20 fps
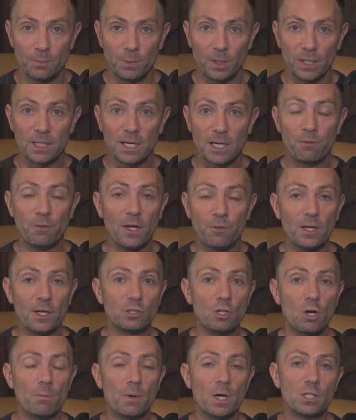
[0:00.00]
But again, thanks
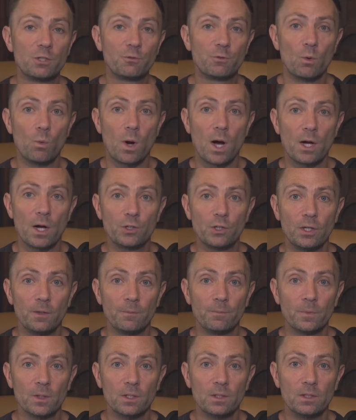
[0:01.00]
so much for
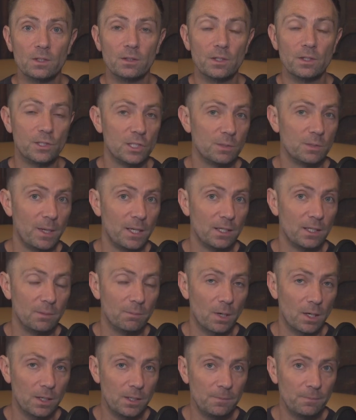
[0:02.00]
watching. This is Making
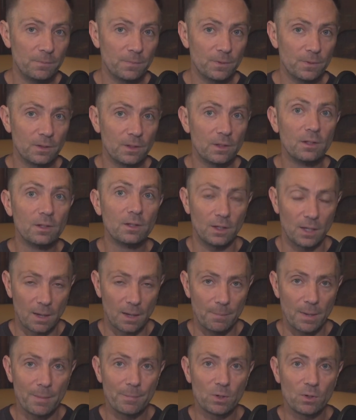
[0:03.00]
Money, and
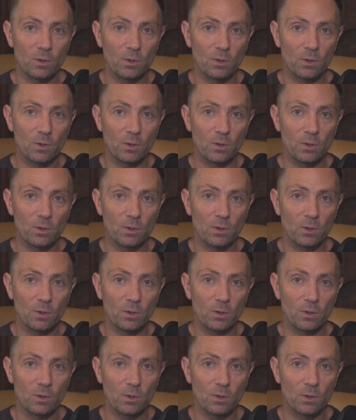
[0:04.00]
I'm Matt